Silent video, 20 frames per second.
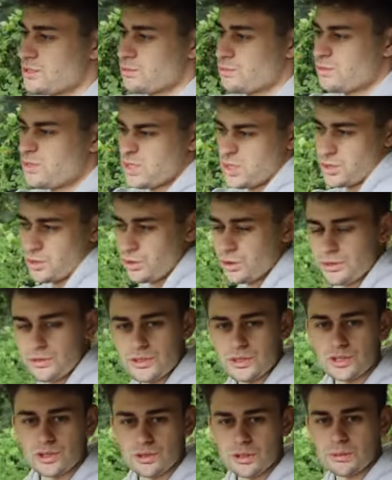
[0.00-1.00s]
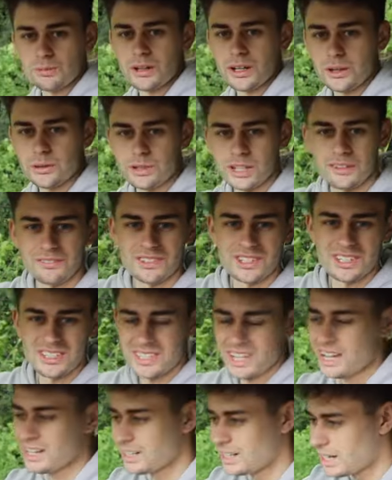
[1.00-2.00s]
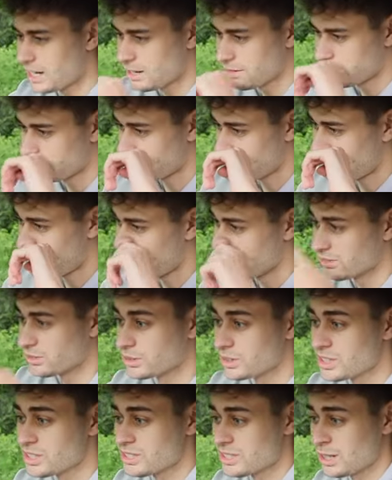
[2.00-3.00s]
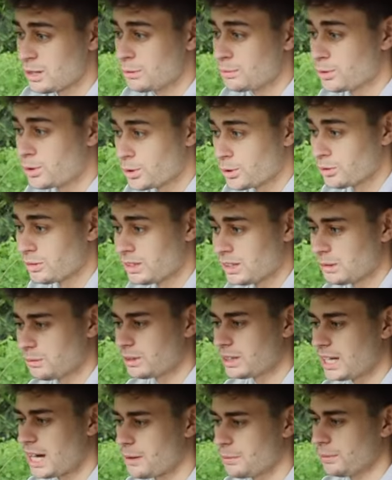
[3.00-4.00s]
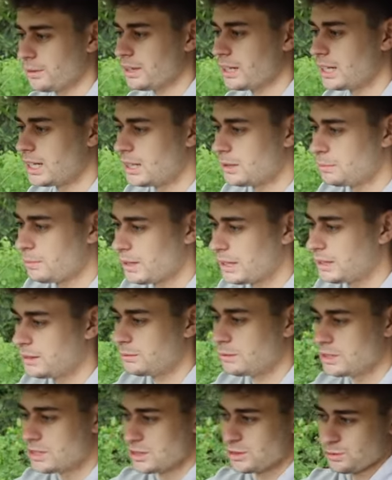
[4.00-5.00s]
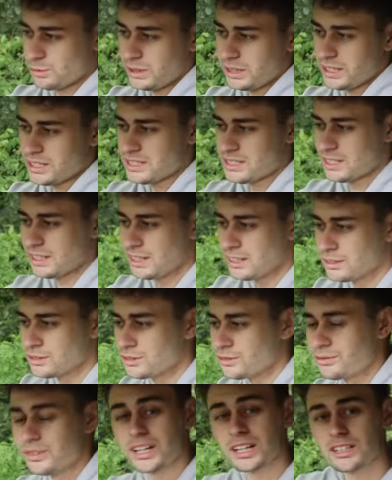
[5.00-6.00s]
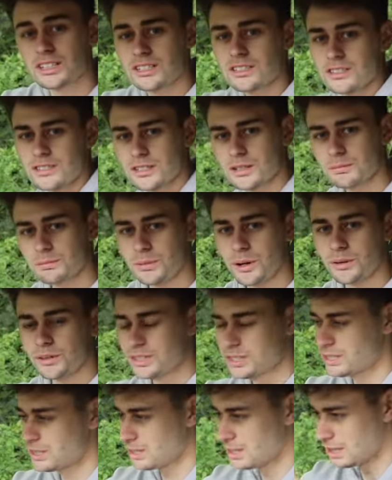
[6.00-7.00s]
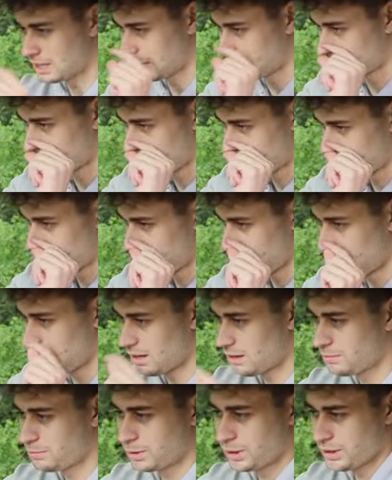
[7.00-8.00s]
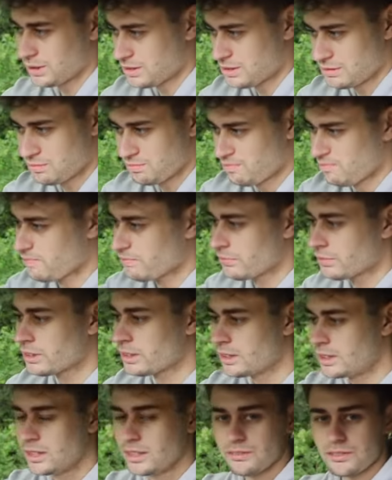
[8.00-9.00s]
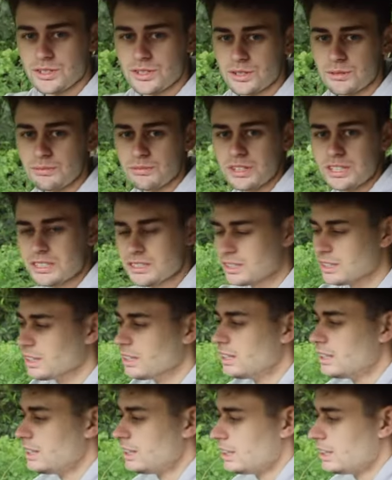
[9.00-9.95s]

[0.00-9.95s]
is the sort of your screen where you'd have your sat nav. I've got it set up currently with Apple CarPlay, which is why it's saying directions to Morrison's, because for some reason